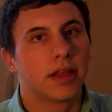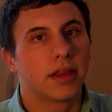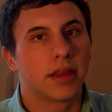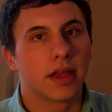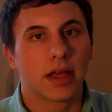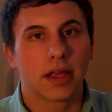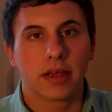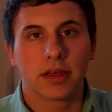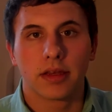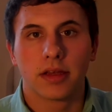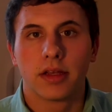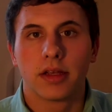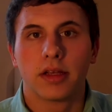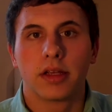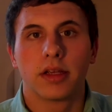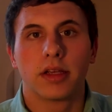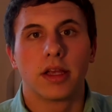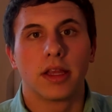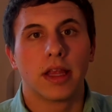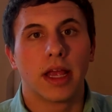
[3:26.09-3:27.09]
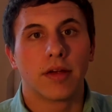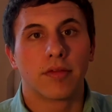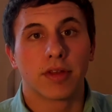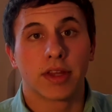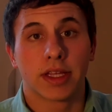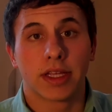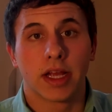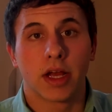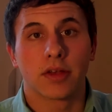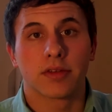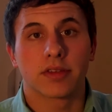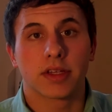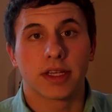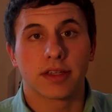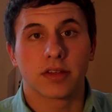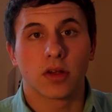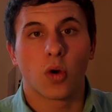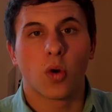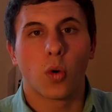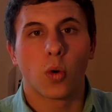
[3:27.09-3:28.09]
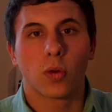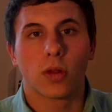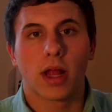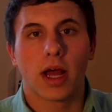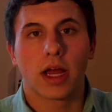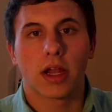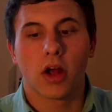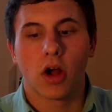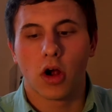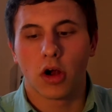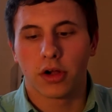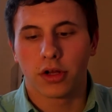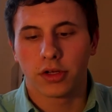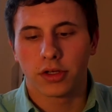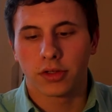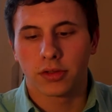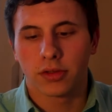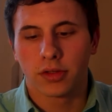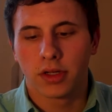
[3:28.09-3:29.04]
then everything else gets a whole lot harder.